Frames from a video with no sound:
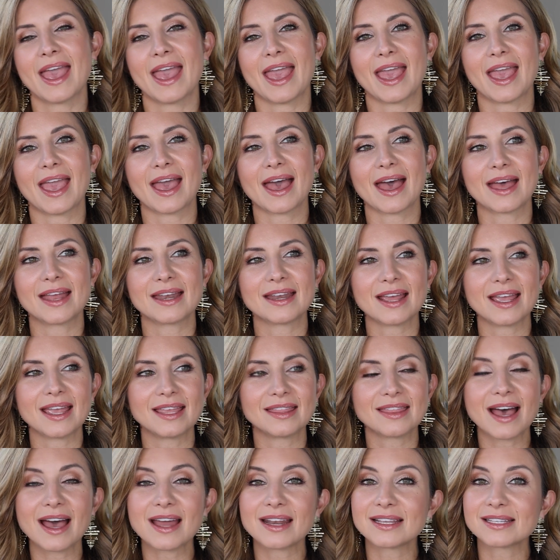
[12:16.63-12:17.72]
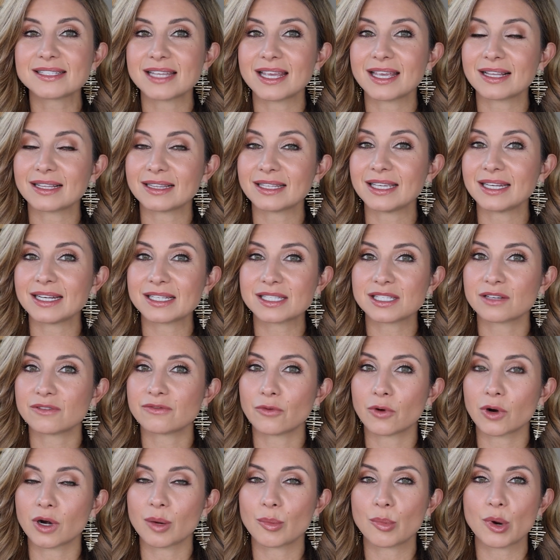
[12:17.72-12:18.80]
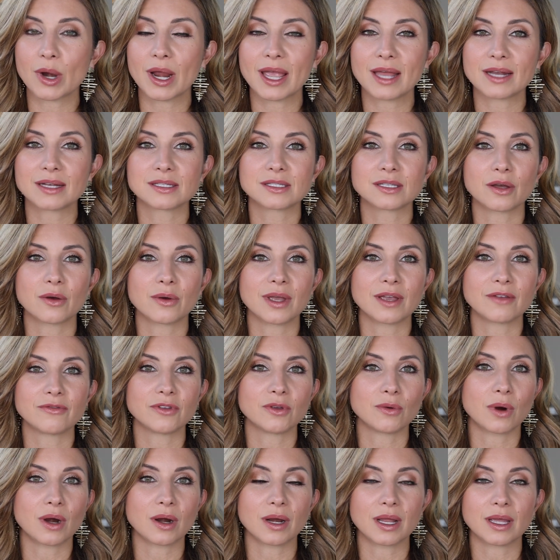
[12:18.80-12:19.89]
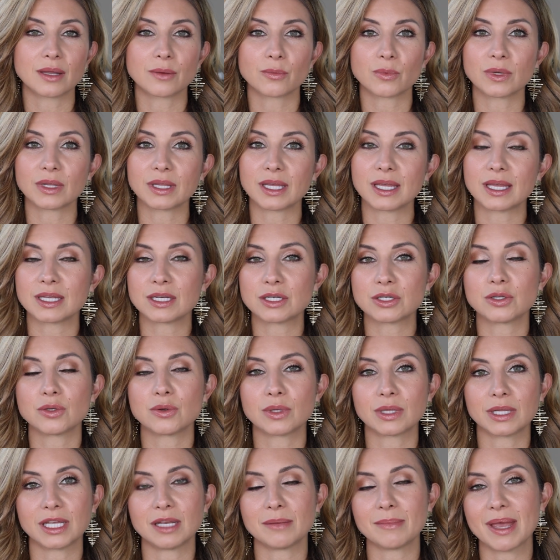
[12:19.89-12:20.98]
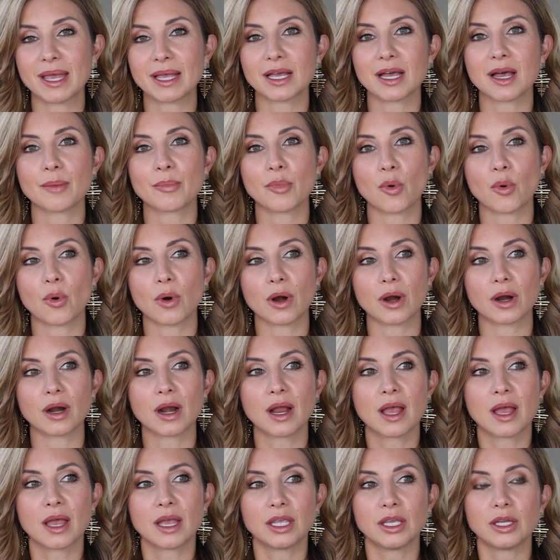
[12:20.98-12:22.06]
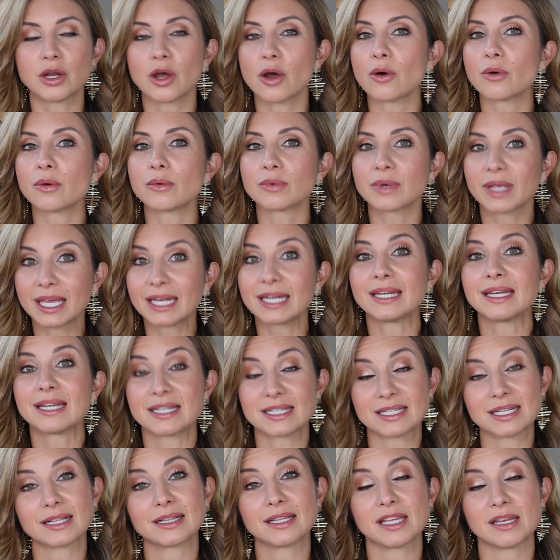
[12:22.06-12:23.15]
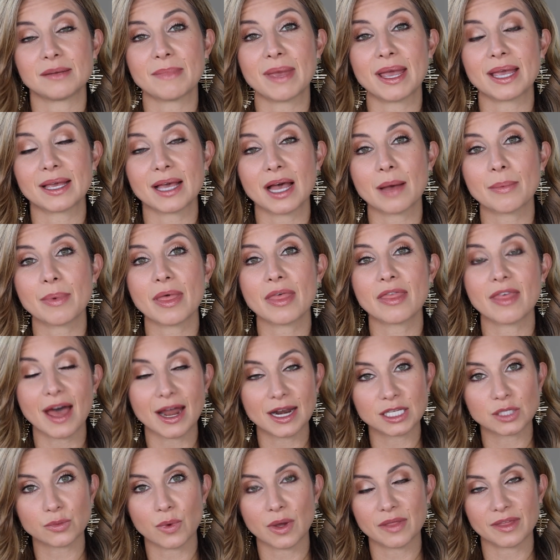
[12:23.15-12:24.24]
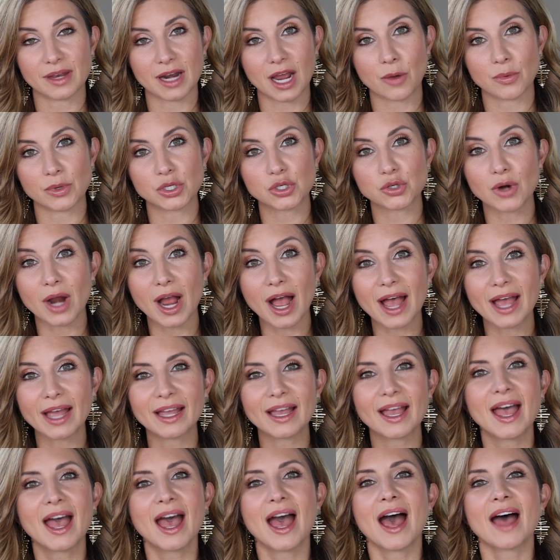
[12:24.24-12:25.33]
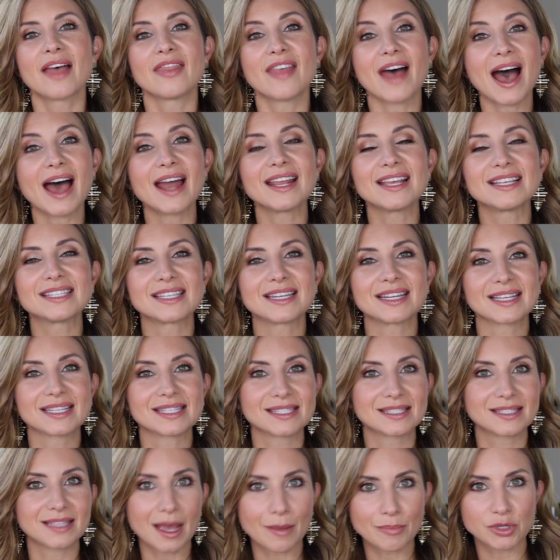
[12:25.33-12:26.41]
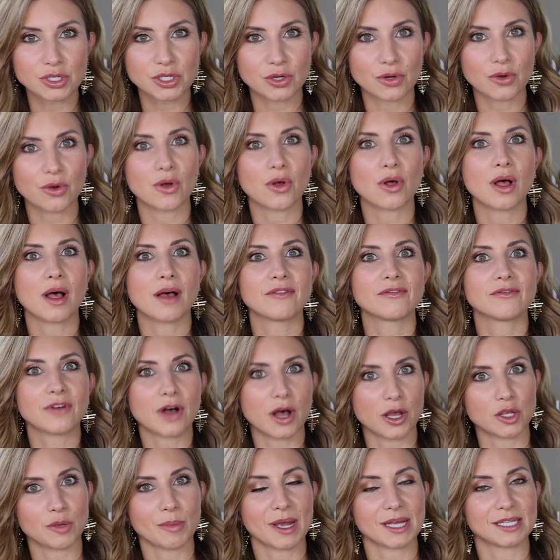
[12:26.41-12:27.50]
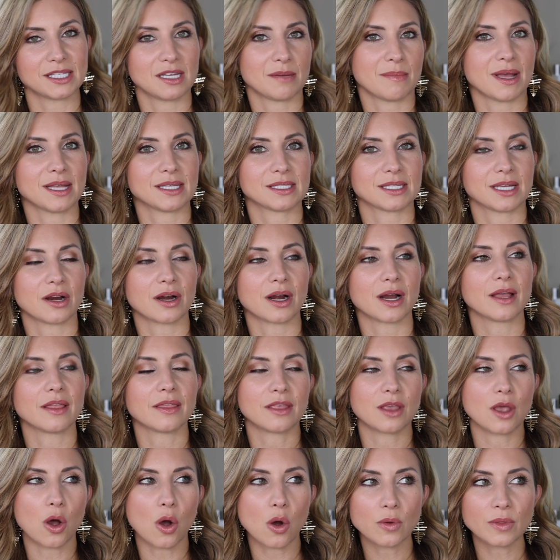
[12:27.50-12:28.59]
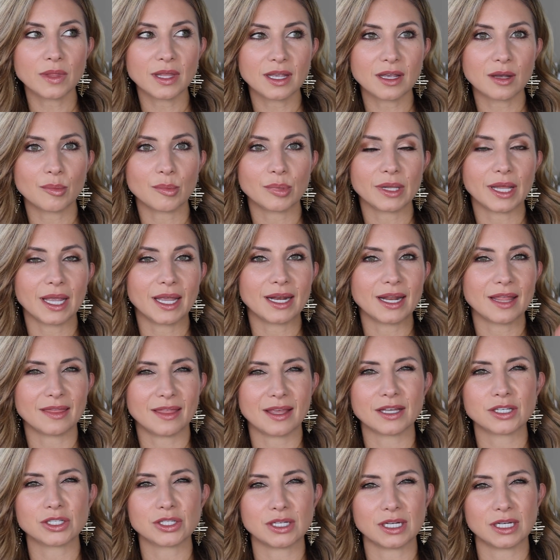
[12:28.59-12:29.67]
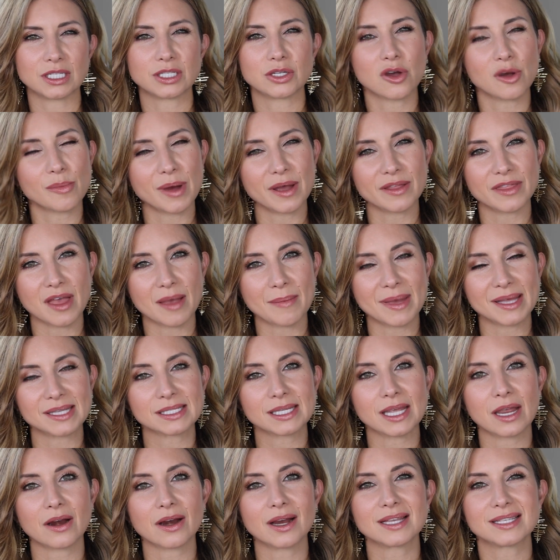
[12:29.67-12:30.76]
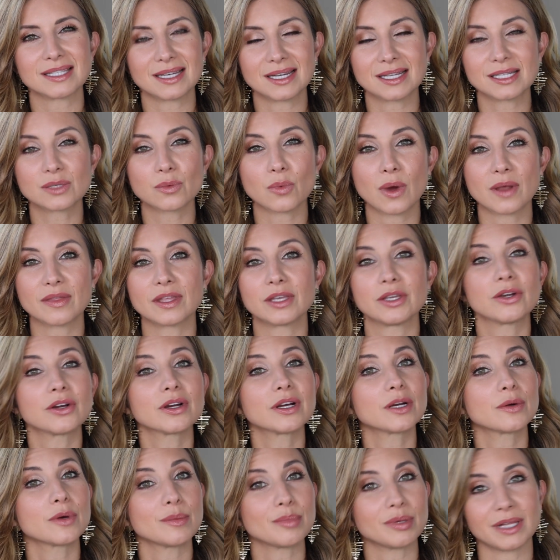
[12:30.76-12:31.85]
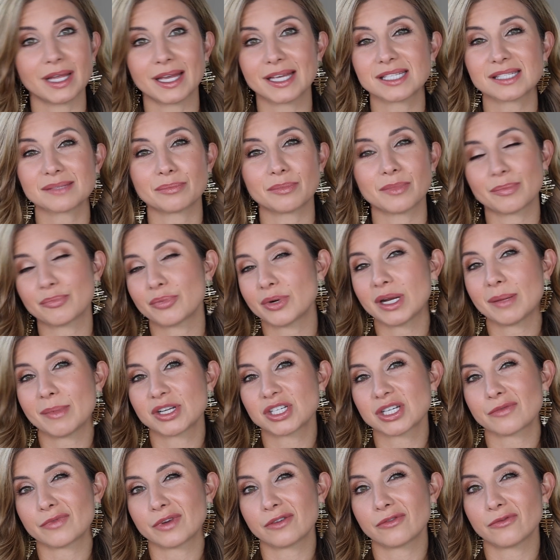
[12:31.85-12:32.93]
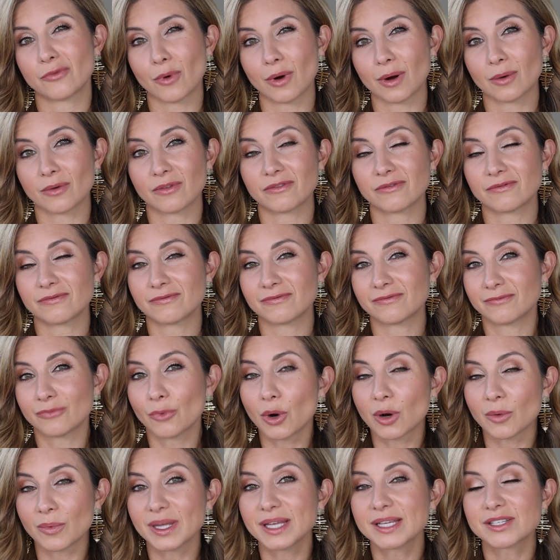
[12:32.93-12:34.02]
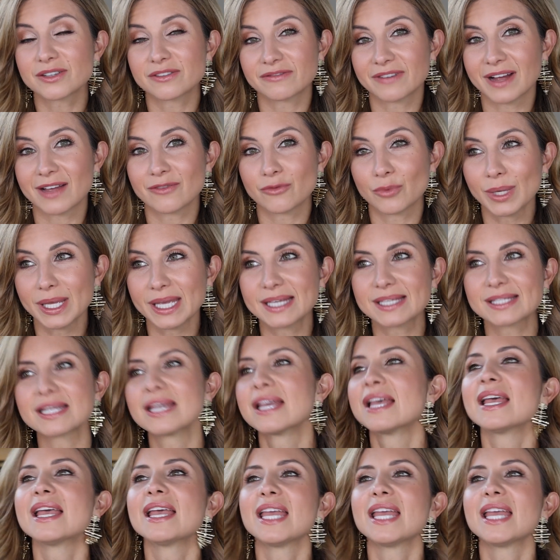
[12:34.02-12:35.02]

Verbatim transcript: And that is a clean at Sephora brand. So if you are really into clean makeup or, you know, getting into clean makeup, that is one that I would try. That is an exceptional volumizing mascara. The the only complaint and things you need to know about that mascara is it is one that you're gonna replace pretty much every four four weeks or five weeks.